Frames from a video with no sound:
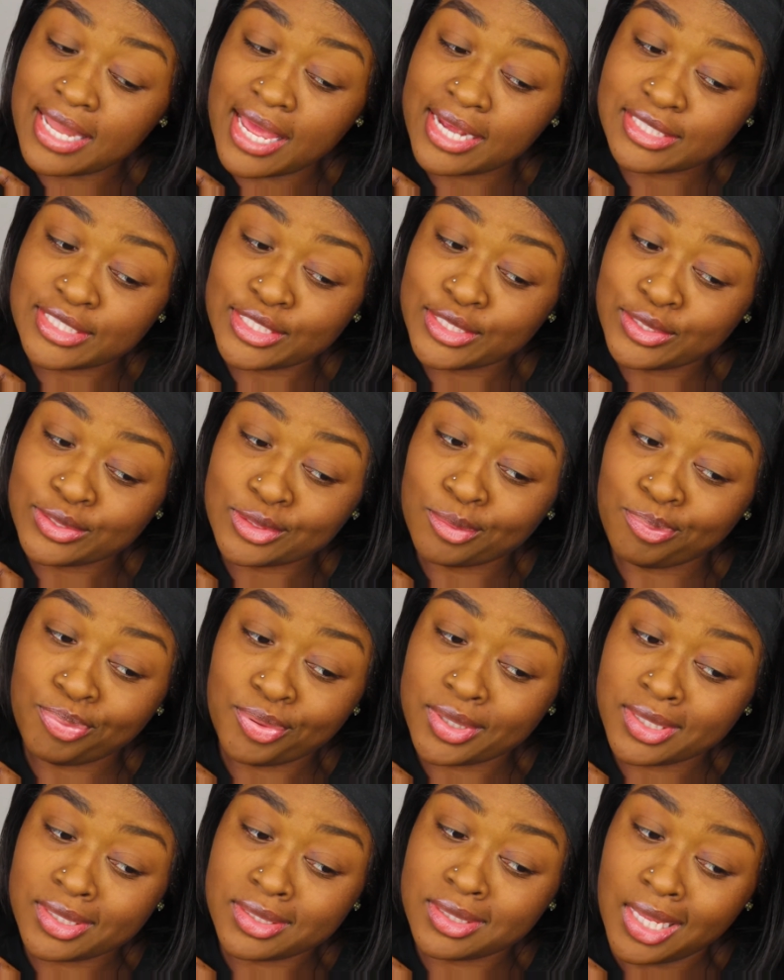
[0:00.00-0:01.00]
like to use a
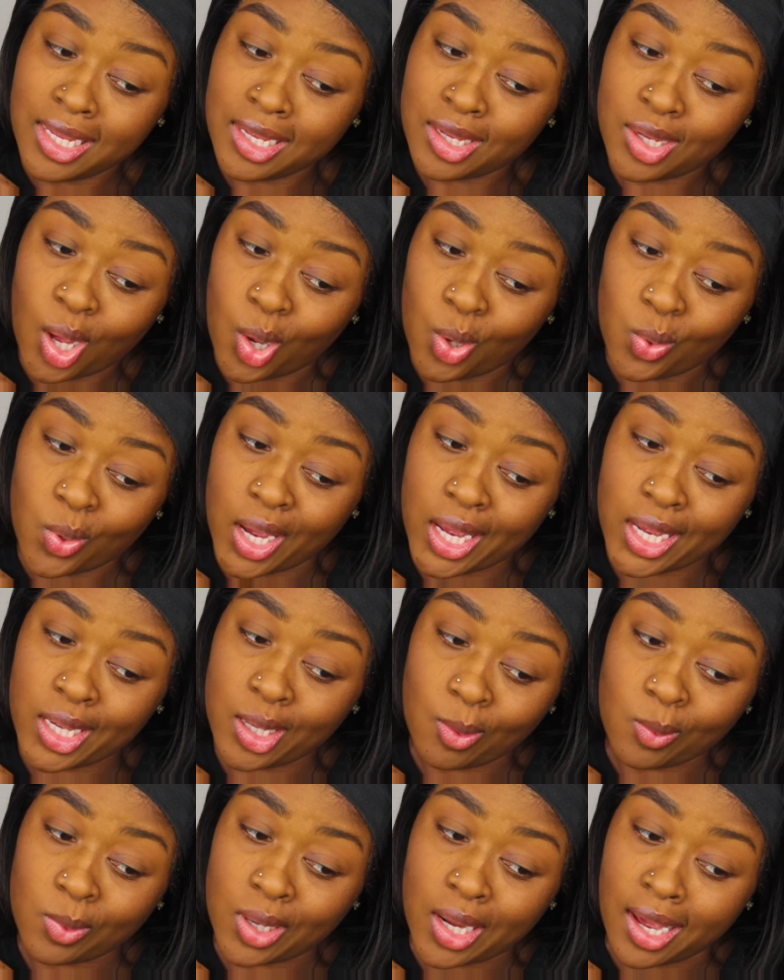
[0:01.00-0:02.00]
pretty thick coat, I ain't
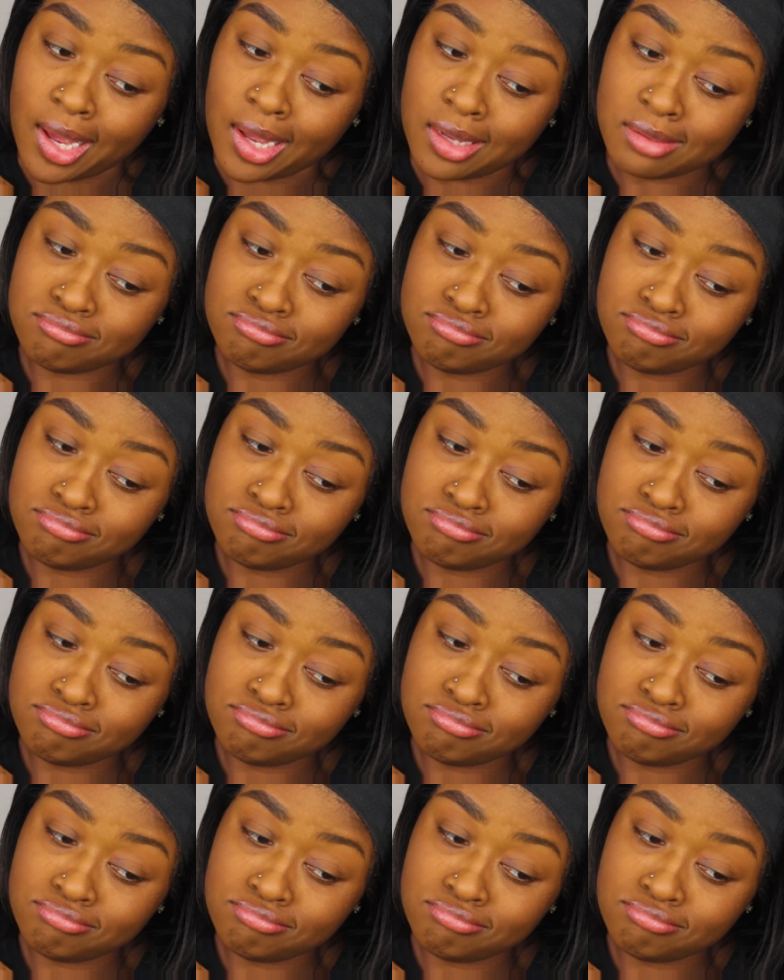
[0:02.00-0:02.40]
gonna lie.